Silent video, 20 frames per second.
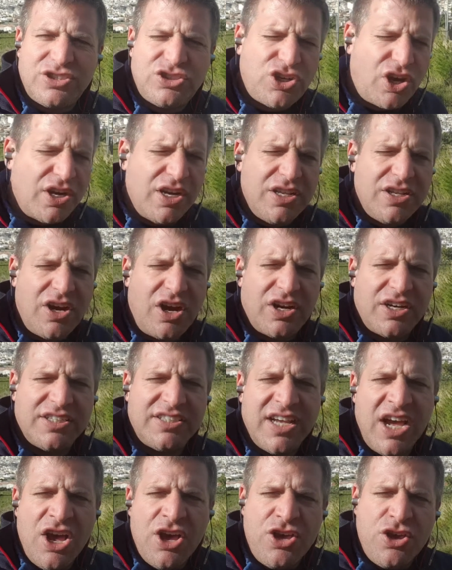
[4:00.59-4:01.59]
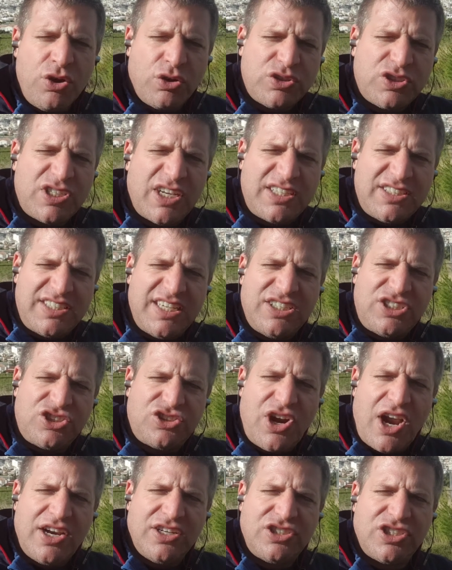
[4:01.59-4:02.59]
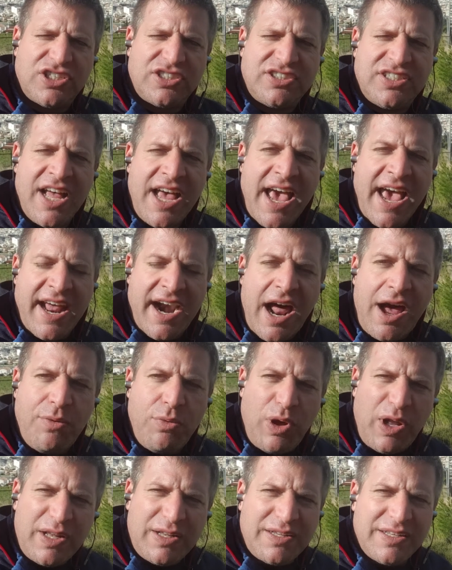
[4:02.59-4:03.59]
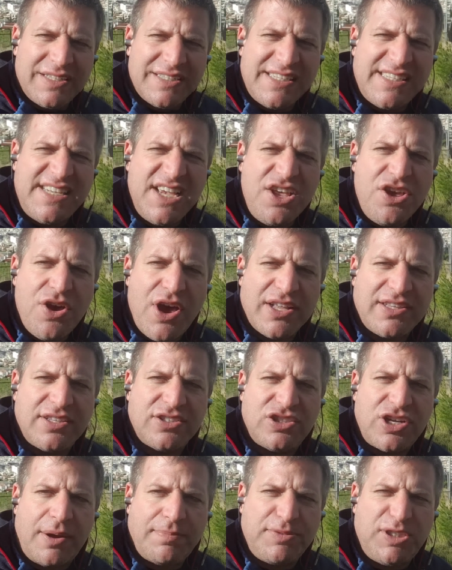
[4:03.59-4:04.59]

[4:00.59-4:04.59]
Johnny Eliades, your success strategist, and I will see you at the top.